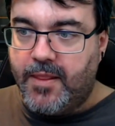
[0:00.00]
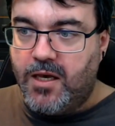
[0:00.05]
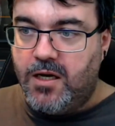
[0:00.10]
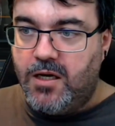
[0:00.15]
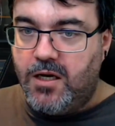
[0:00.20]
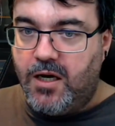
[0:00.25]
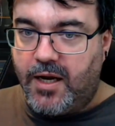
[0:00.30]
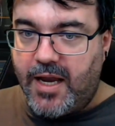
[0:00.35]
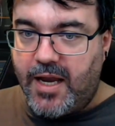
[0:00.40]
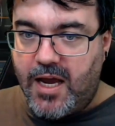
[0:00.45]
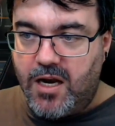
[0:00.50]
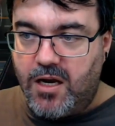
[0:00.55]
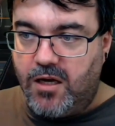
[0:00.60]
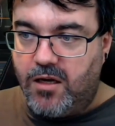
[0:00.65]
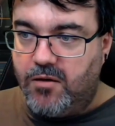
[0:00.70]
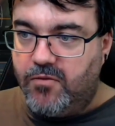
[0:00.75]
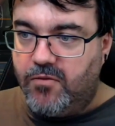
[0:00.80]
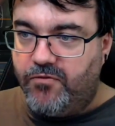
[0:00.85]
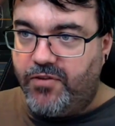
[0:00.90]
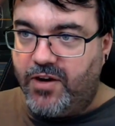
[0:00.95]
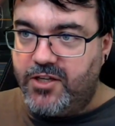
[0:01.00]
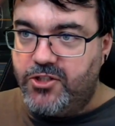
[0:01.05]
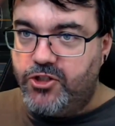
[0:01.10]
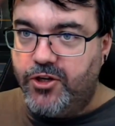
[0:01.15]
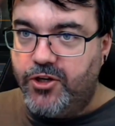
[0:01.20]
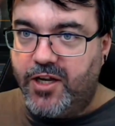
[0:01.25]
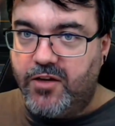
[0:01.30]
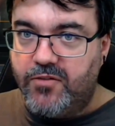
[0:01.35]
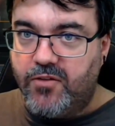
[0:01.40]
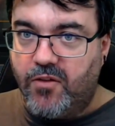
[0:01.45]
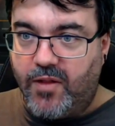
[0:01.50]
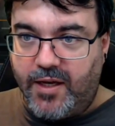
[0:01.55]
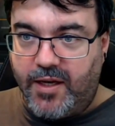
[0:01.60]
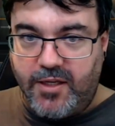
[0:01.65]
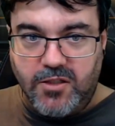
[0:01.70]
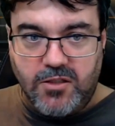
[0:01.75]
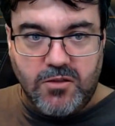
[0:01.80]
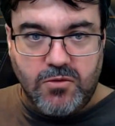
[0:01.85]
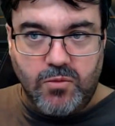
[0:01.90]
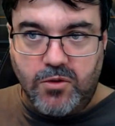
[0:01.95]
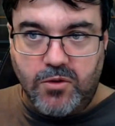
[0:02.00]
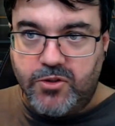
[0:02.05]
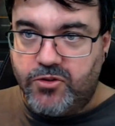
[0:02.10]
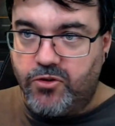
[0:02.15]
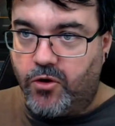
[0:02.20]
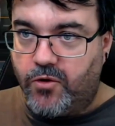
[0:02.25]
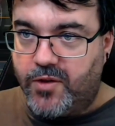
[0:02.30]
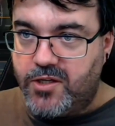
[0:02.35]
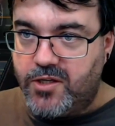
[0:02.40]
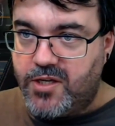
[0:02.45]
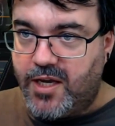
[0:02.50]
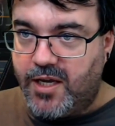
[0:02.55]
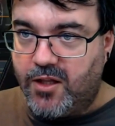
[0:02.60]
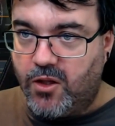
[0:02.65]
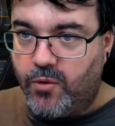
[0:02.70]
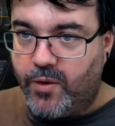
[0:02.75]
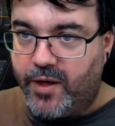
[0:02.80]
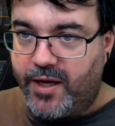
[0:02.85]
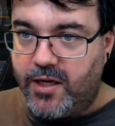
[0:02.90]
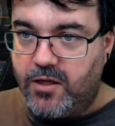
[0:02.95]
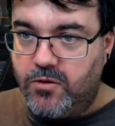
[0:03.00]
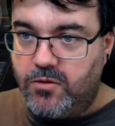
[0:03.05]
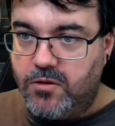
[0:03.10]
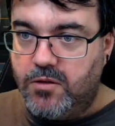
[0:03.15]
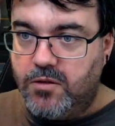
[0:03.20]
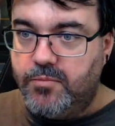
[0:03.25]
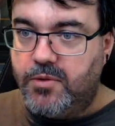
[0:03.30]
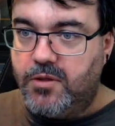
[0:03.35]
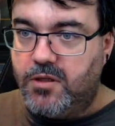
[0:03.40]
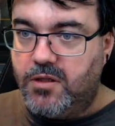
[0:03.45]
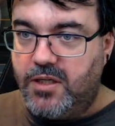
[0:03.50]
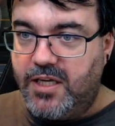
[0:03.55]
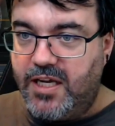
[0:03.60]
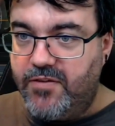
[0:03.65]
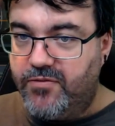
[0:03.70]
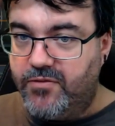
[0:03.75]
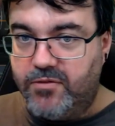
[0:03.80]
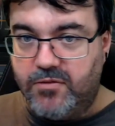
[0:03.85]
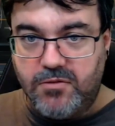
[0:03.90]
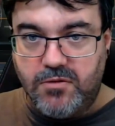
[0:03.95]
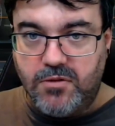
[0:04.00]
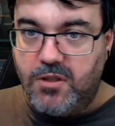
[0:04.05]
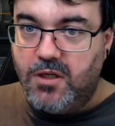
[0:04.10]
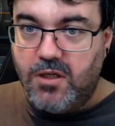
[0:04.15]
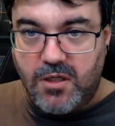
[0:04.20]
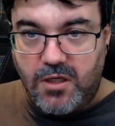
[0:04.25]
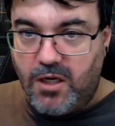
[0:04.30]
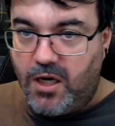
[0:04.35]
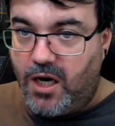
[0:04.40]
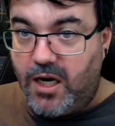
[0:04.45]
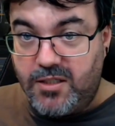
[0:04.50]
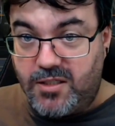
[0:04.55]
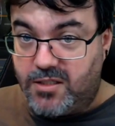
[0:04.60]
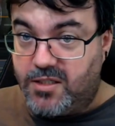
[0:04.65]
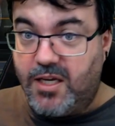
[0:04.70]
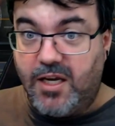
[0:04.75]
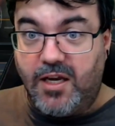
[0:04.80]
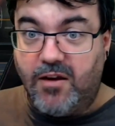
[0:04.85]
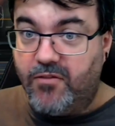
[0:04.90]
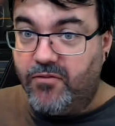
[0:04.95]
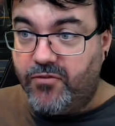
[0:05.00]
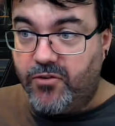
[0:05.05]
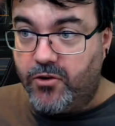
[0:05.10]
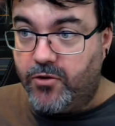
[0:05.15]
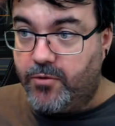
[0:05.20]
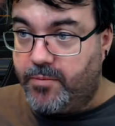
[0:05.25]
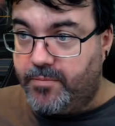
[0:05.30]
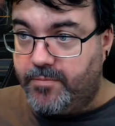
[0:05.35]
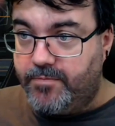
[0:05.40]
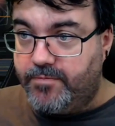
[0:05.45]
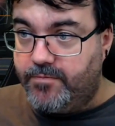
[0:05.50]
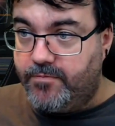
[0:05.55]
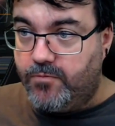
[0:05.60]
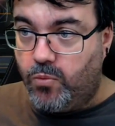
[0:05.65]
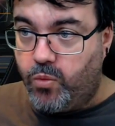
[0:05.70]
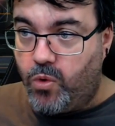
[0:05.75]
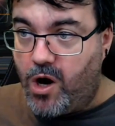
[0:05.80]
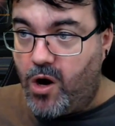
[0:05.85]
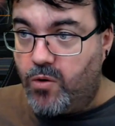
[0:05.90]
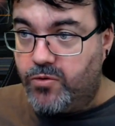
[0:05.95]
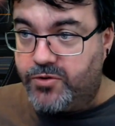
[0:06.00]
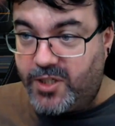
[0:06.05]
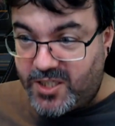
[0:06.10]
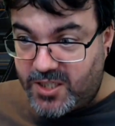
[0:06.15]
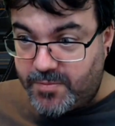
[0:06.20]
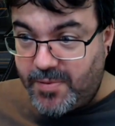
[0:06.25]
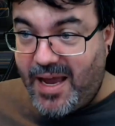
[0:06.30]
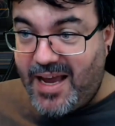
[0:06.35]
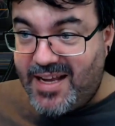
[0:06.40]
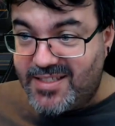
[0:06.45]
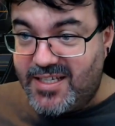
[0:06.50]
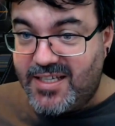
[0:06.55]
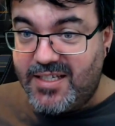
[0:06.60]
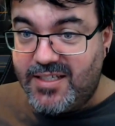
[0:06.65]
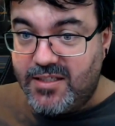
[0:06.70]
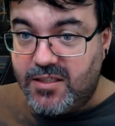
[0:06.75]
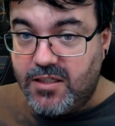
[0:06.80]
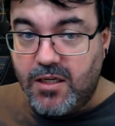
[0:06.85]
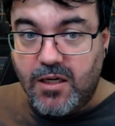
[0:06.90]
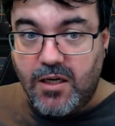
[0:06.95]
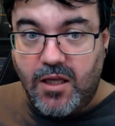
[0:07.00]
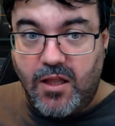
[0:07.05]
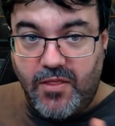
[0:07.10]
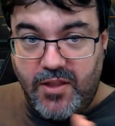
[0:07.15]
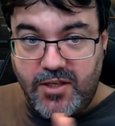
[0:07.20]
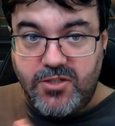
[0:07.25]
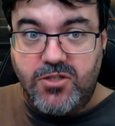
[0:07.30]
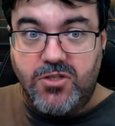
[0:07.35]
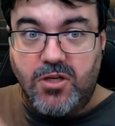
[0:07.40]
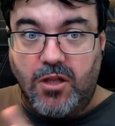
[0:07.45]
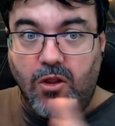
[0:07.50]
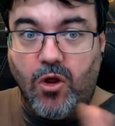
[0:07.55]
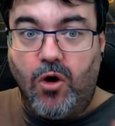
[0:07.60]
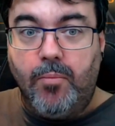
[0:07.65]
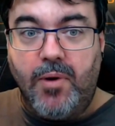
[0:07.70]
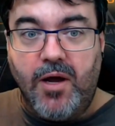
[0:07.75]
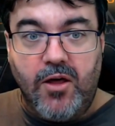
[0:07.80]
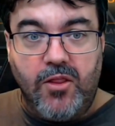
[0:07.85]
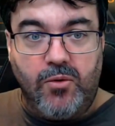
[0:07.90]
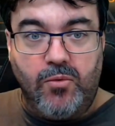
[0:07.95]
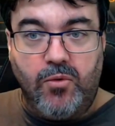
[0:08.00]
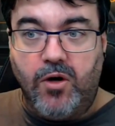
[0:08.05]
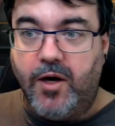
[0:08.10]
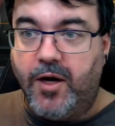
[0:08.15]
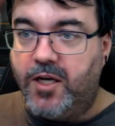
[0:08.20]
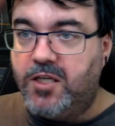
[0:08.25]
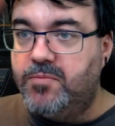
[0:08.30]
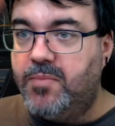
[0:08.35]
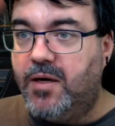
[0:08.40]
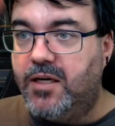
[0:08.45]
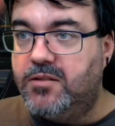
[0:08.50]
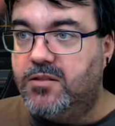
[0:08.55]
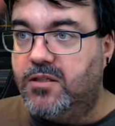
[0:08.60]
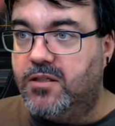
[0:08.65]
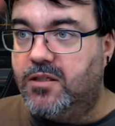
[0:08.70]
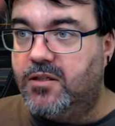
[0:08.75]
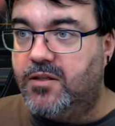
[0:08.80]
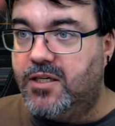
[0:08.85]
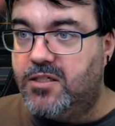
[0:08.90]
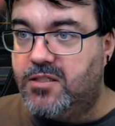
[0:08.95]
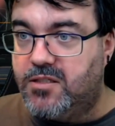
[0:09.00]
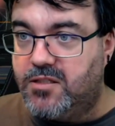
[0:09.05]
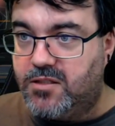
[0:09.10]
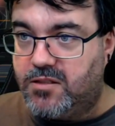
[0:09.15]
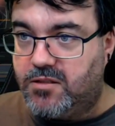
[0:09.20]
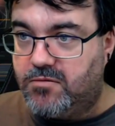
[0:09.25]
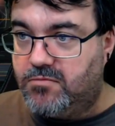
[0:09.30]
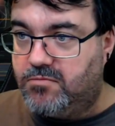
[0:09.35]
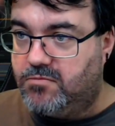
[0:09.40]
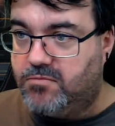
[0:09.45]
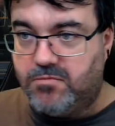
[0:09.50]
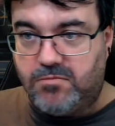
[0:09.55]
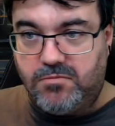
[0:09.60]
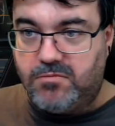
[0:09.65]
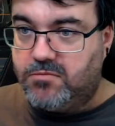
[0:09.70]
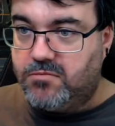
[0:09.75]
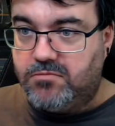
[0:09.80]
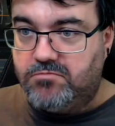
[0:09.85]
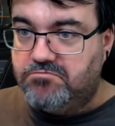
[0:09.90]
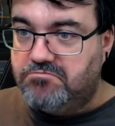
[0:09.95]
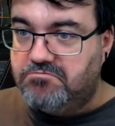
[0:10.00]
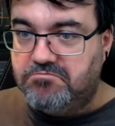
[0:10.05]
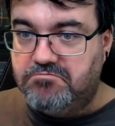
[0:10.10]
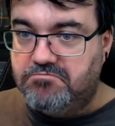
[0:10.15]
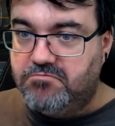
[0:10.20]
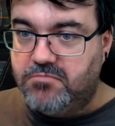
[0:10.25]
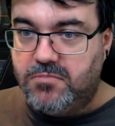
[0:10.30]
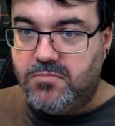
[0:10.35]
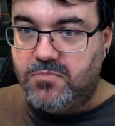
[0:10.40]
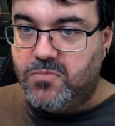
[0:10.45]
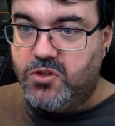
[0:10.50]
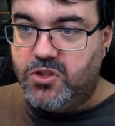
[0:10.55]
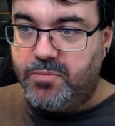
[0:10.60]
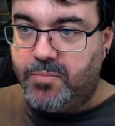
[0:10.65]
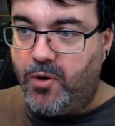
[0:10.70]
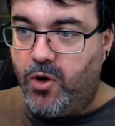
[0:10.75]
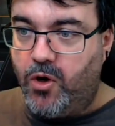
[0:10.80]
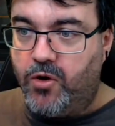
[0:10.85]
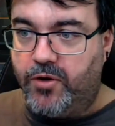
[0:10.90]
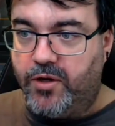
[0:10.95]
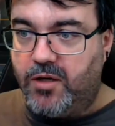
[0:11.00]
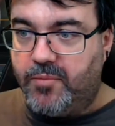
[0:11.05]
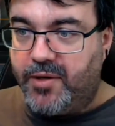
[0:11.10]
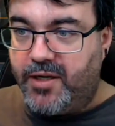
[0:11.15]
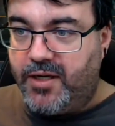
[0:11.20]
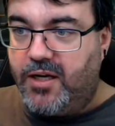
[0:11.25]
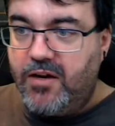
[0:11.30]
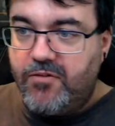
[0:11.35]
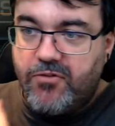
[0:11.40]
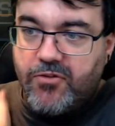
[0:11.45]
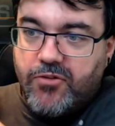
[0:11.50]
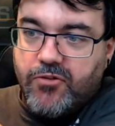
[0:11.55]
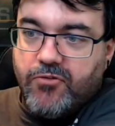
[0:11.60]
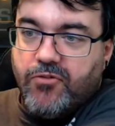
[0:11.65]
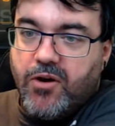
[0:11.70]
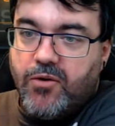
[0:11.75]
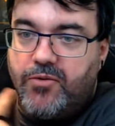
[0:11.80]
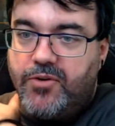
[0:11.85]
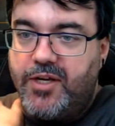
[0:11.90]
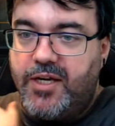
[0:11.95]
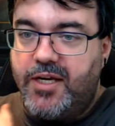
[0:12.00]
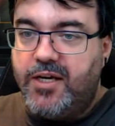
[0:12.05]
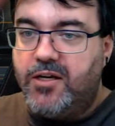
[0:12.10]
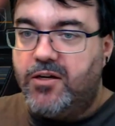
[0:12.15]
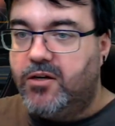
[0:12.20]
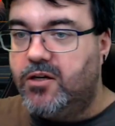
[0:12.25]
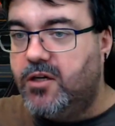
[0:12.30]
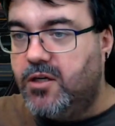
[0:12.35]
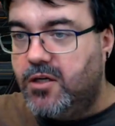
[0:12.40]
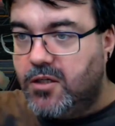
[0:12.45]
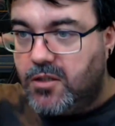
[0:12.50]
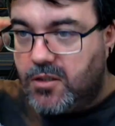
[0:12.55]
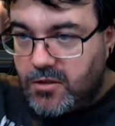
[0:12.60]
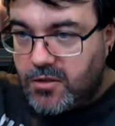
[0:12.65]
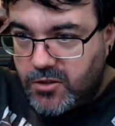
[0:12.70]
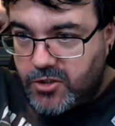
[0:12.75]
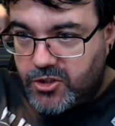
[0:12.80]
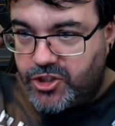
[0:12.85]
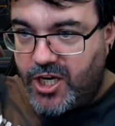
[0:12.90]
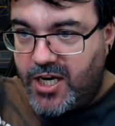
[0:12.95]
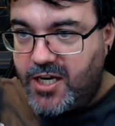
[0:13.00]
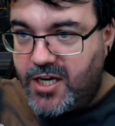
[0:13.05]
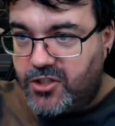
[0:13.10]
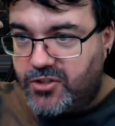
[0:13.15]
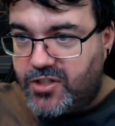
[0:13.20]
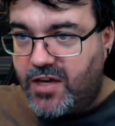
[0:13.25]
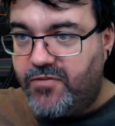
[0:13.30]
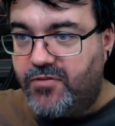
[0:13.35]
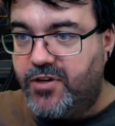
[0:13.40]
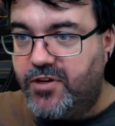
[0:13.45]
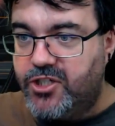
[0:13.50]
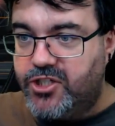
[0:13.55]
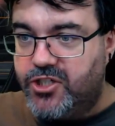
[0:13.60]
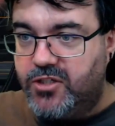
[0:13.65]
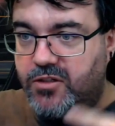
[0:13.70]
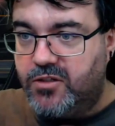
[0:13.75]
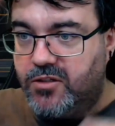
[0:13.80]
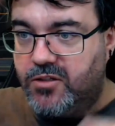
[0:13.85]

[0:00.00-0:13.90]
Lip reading: Again, fine-tuning of the lights will sort this haloing out, but even, as I say, for what I was expecting, this is a lot better than what I expected. This, spot on. I mean, everything around here, the chair definition, the